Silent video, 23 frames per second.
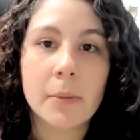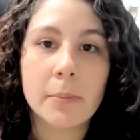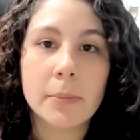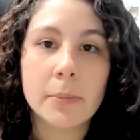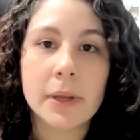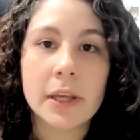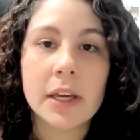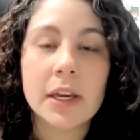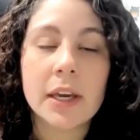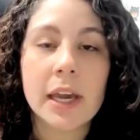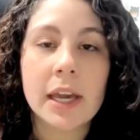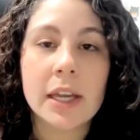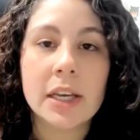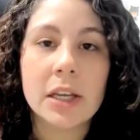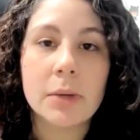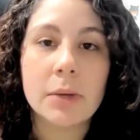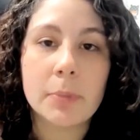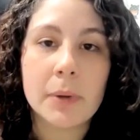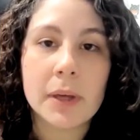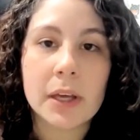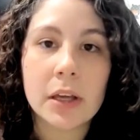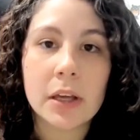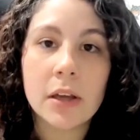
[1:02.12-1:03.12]
company
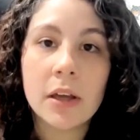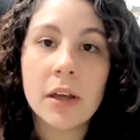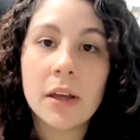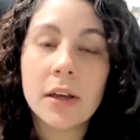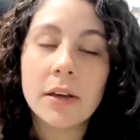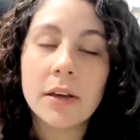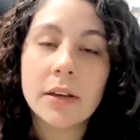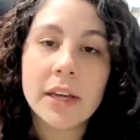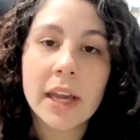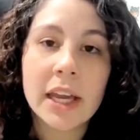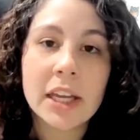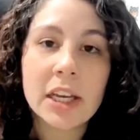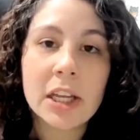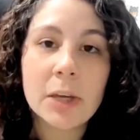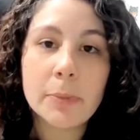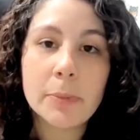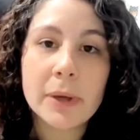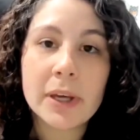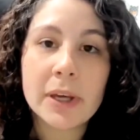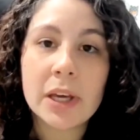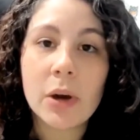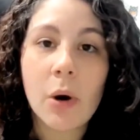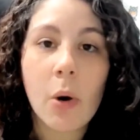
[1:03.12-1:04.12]
KDP,
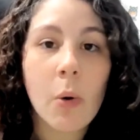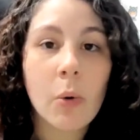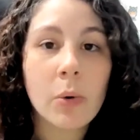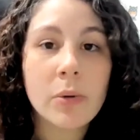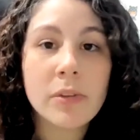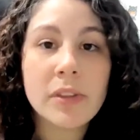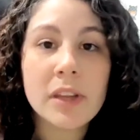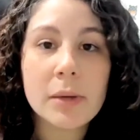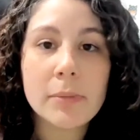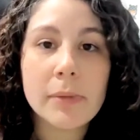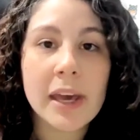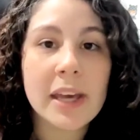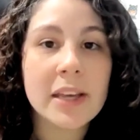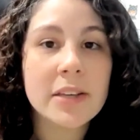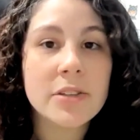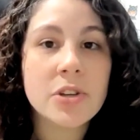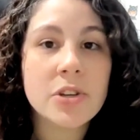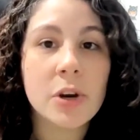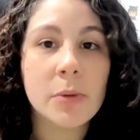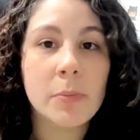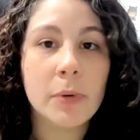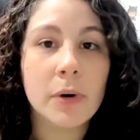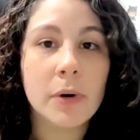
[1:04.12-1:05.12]
KDP only makes
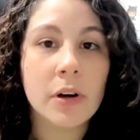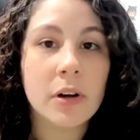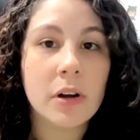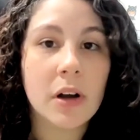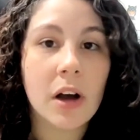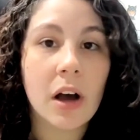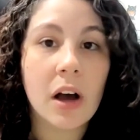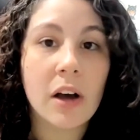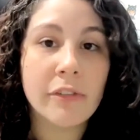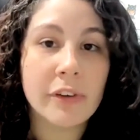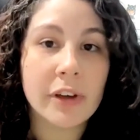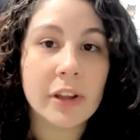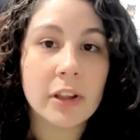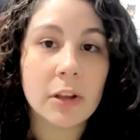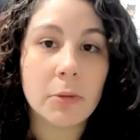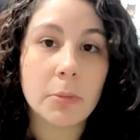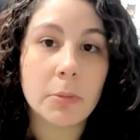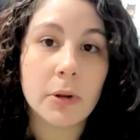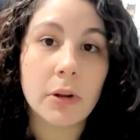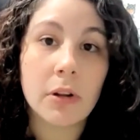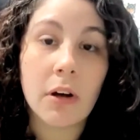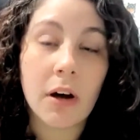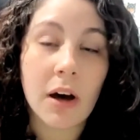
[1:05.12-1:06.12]
your book
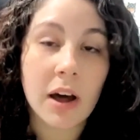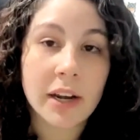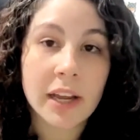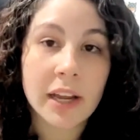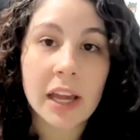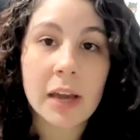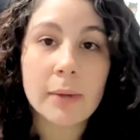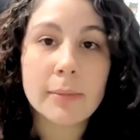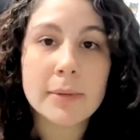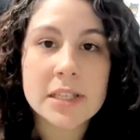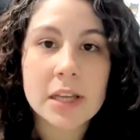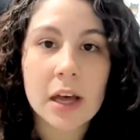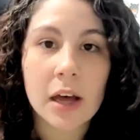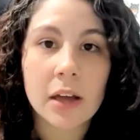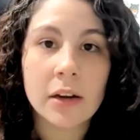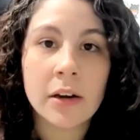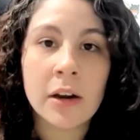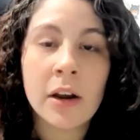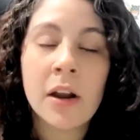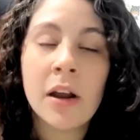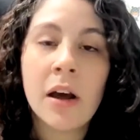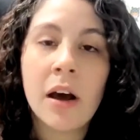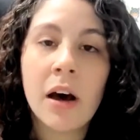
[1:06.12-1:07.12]
available on
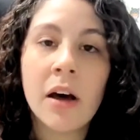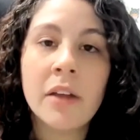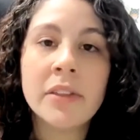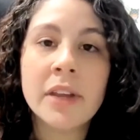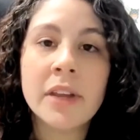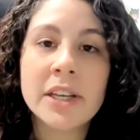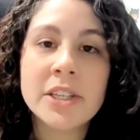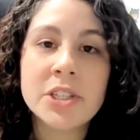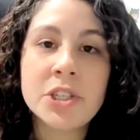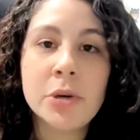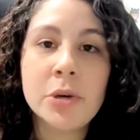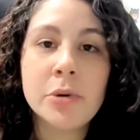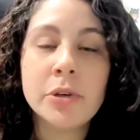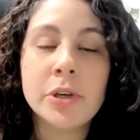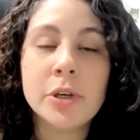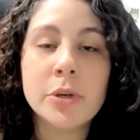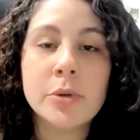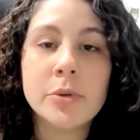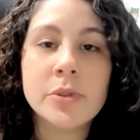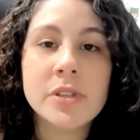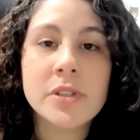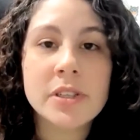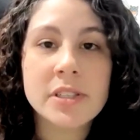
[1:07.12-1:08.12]
Amazon, unless you
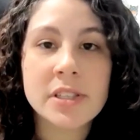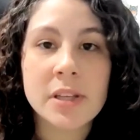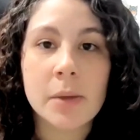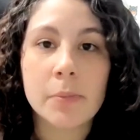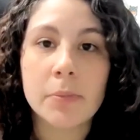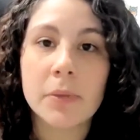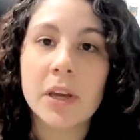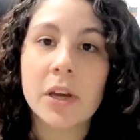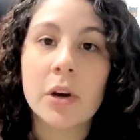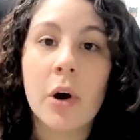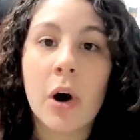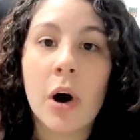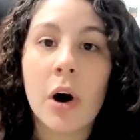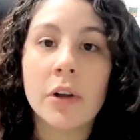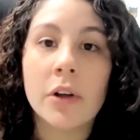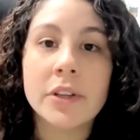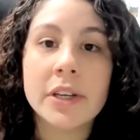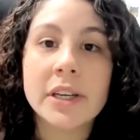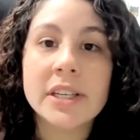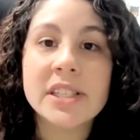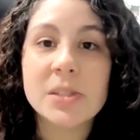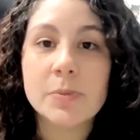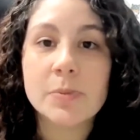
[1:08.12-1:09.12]
use something
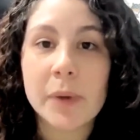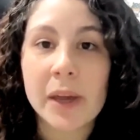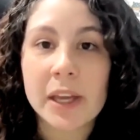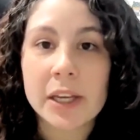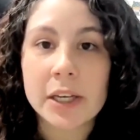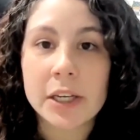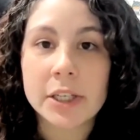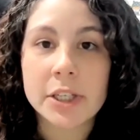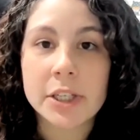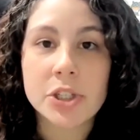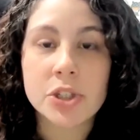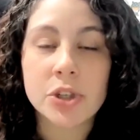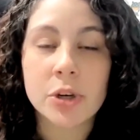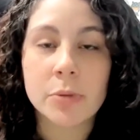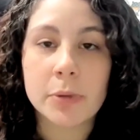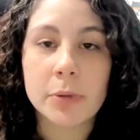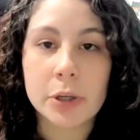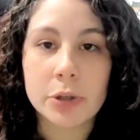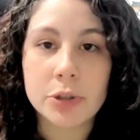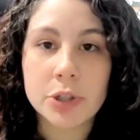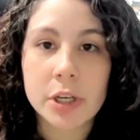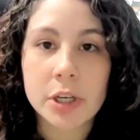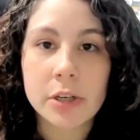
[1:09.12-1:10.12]
called expanded
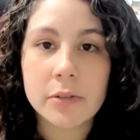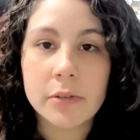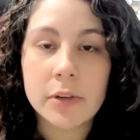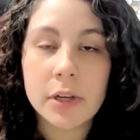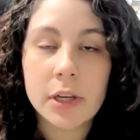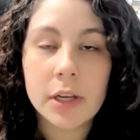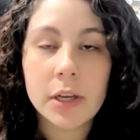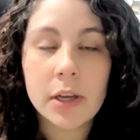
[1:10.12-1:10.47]
distribution.